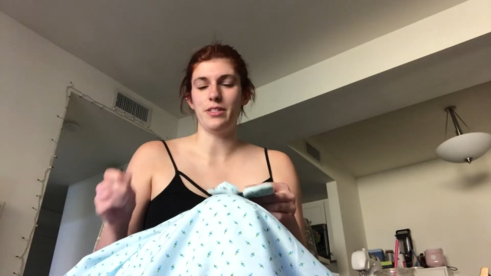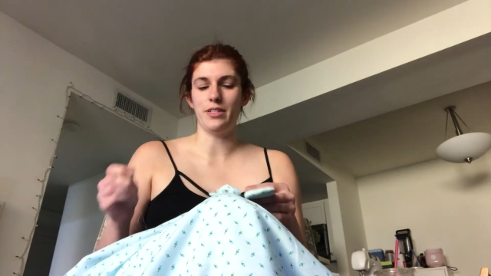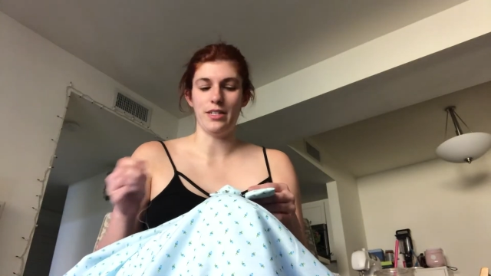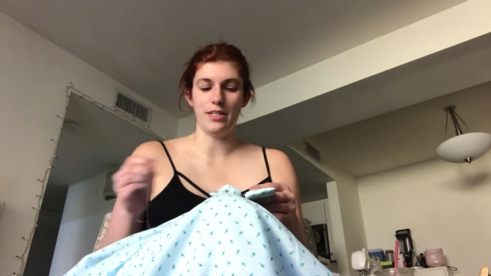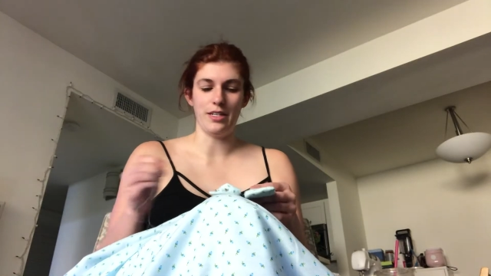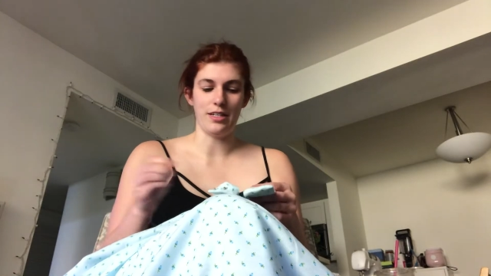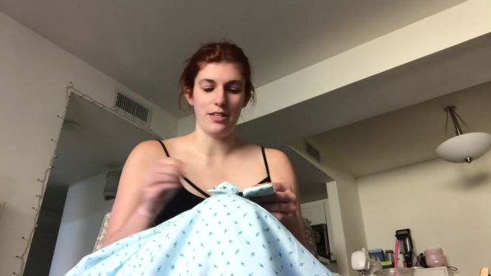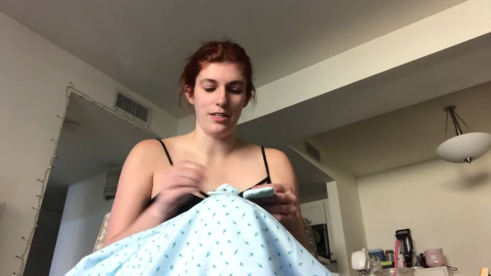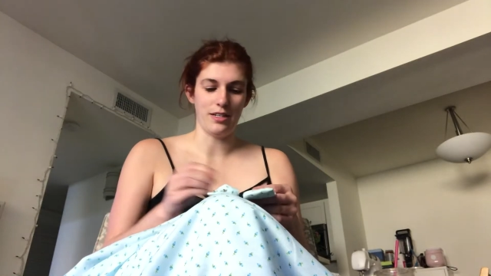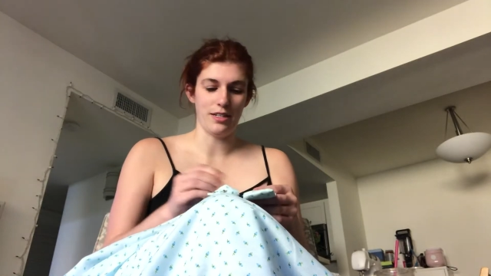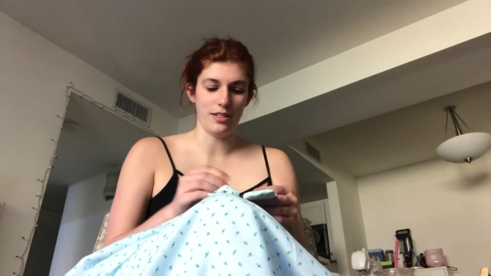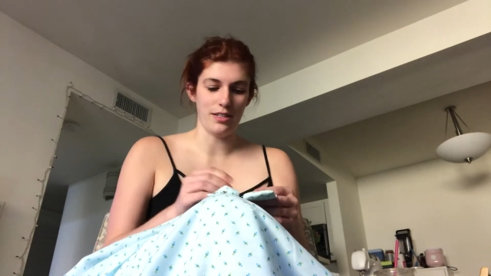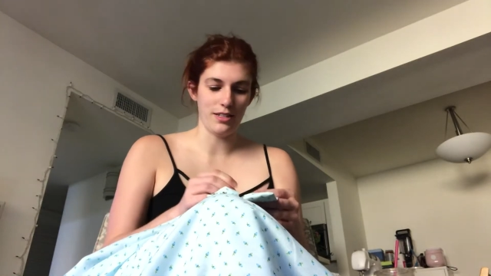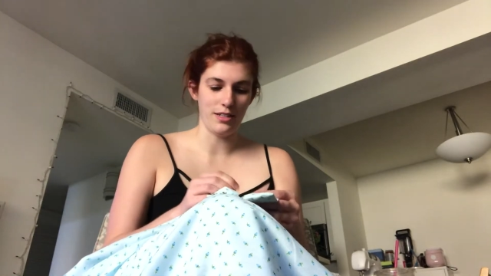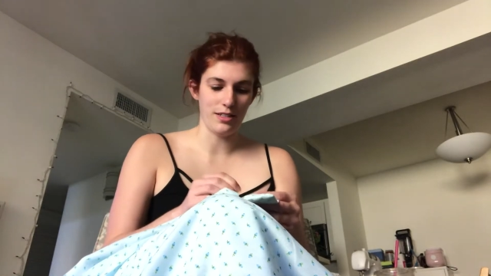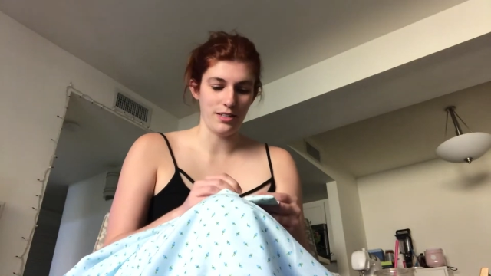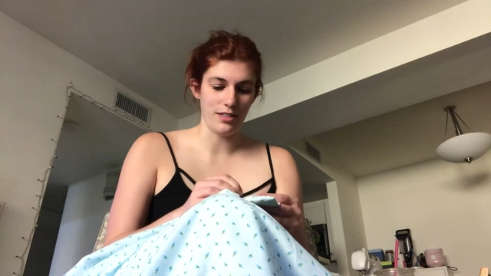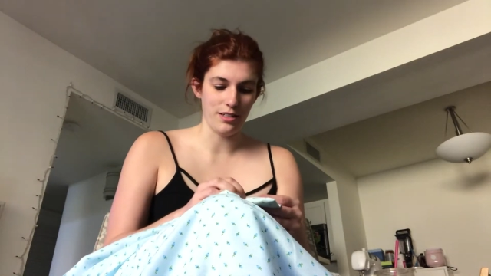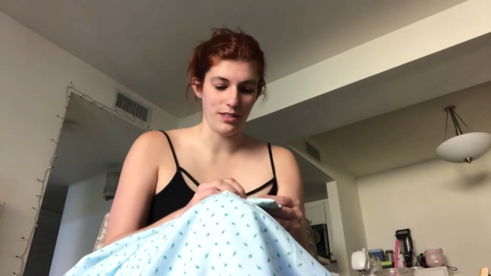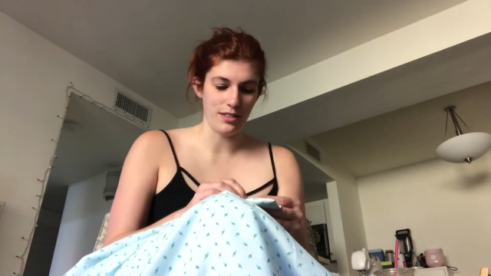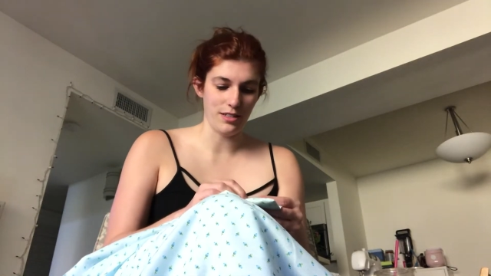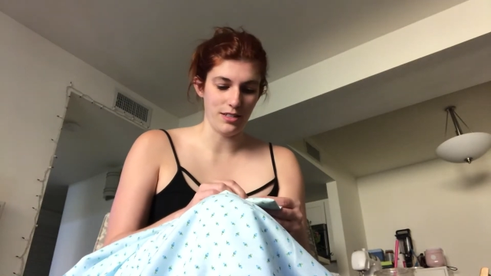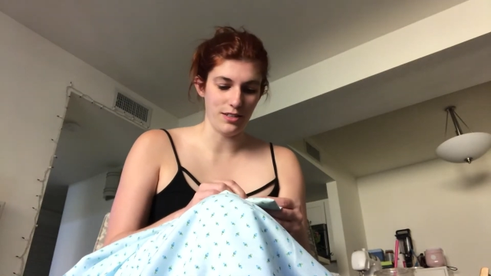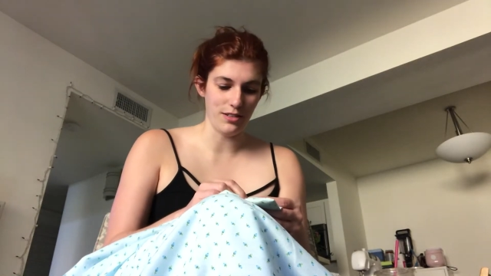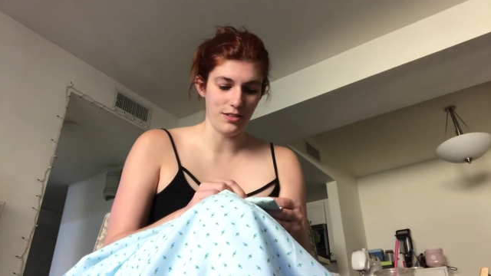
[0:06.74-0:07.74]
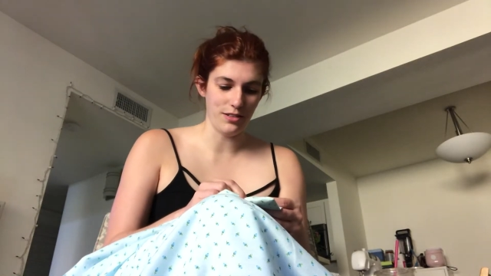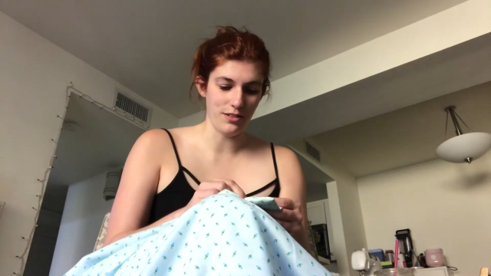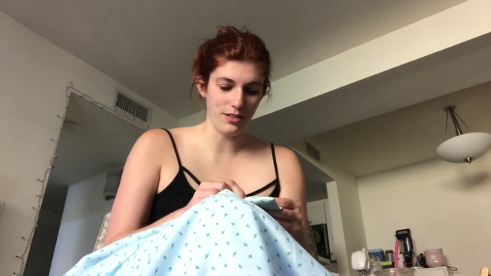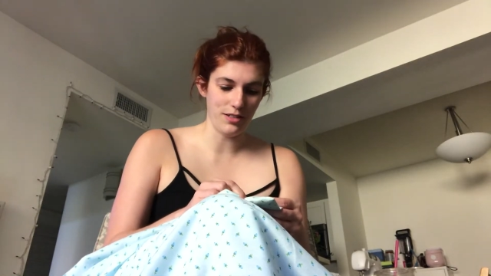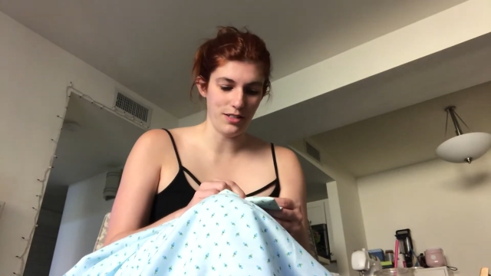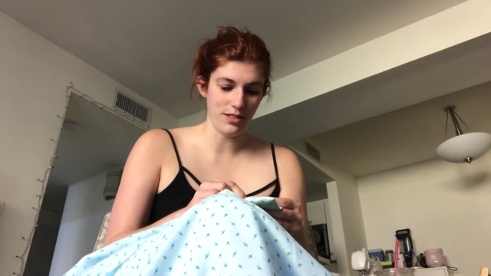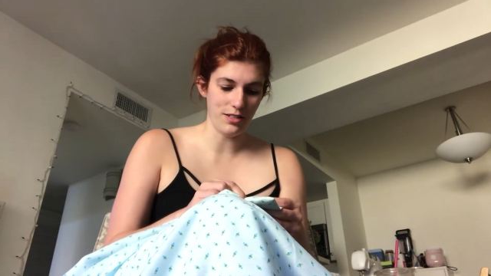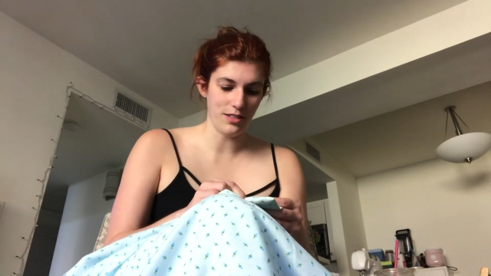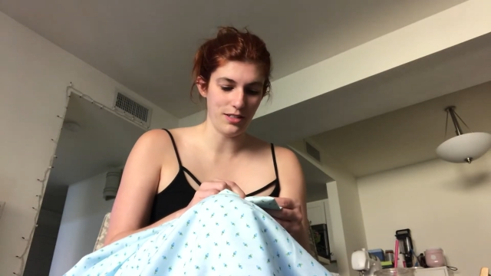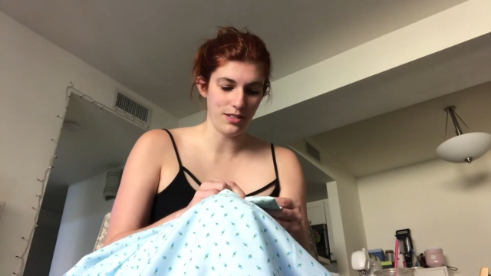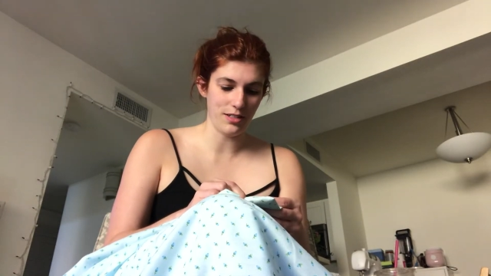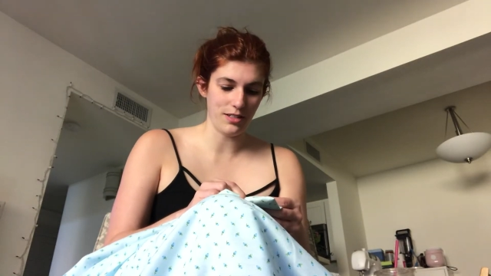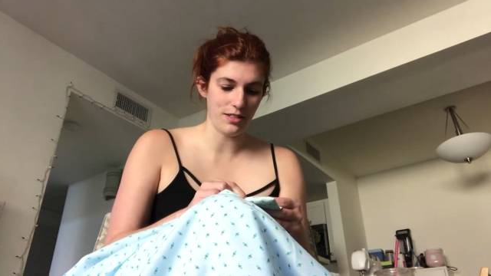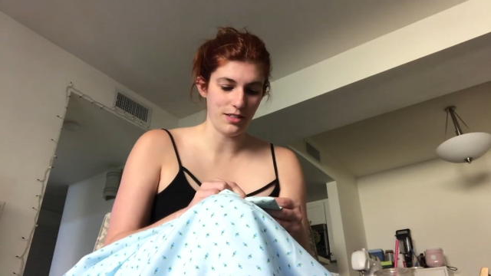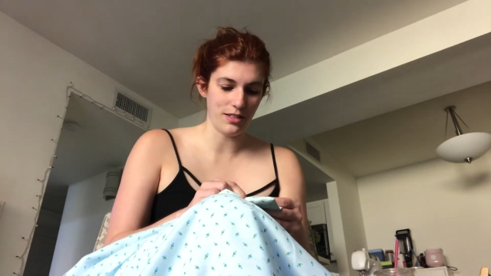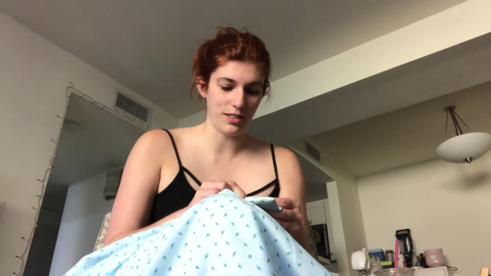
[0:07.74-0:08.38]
like, y'all need to,